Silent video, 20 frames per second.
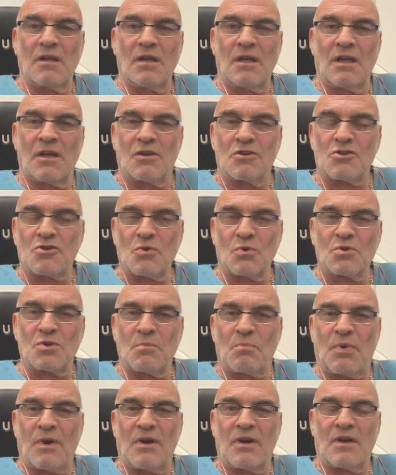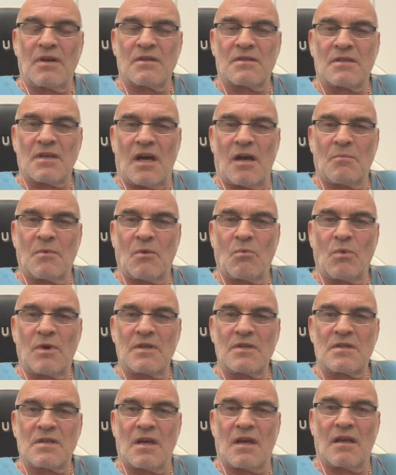in a shorter period of time in
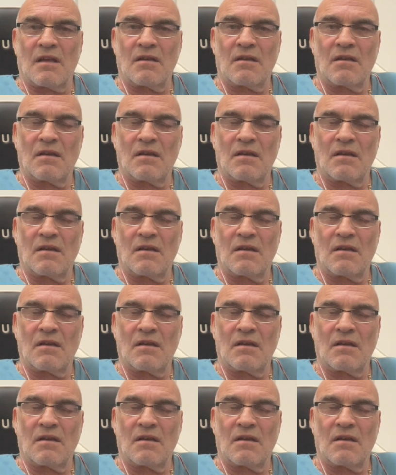winter,